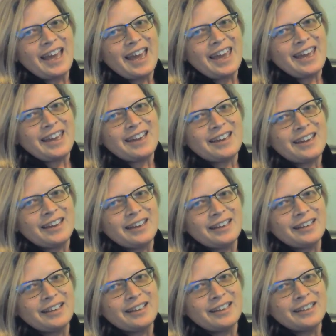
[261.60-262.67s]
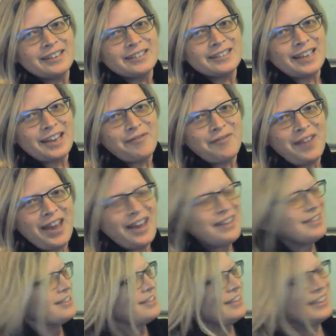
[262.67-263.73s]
Egg. Say it fast.